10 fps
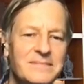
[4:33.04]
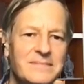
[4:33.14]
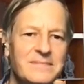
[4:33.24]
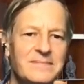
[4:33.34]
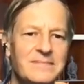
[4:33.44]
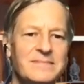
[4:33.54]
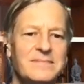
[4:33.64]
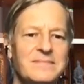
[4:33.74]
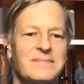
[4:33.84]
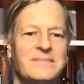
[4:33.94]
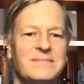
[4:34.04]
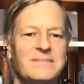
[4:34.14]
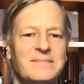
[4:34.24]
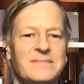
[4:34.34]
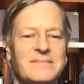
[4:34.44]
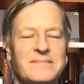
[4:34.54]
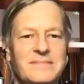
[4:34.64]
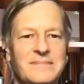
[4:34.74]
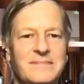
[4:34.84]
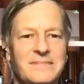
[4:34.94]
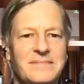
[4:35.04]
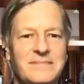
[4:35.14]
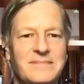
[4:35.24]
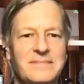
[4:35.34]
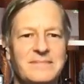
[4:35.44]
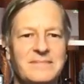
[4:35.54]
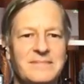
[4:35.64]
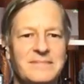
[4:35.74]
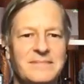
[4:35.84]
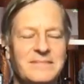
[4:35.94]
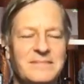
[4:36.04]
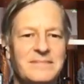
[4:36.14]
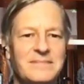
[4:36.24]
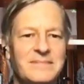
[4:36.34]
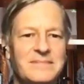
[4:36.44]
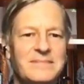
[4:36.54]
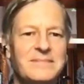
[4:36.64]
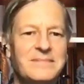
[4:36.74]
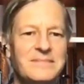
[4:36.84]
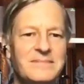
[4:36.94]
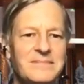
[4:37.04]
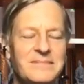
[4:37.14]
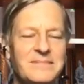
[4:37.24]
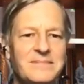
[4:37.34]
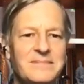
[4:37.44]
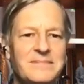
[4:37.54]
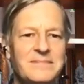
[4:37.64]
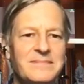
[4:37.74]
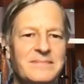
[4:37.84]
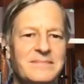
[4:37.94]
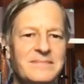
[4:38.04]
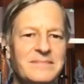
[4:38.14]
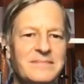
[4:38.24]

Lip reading: (silent)